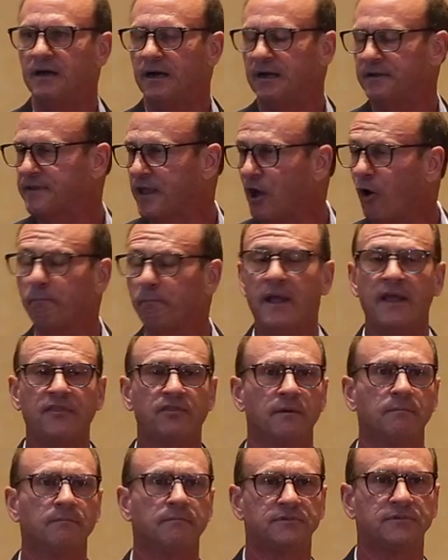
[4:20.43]
uh, to help
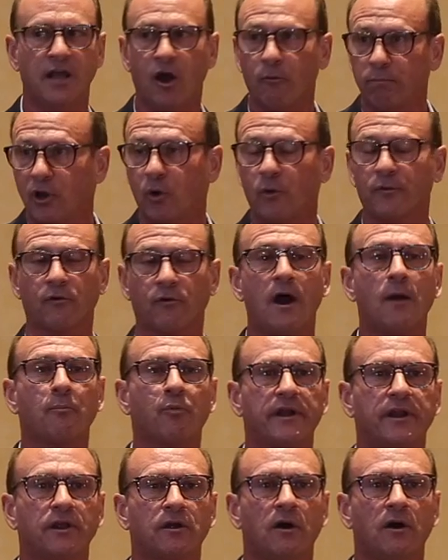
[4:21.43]
make them, to help lower their
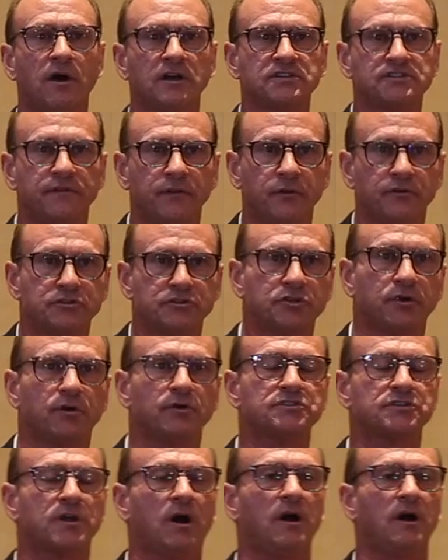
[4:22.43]
operating costs and their
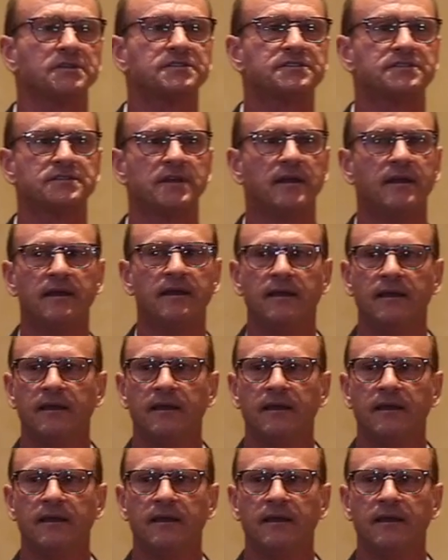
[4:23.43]
insurance costs.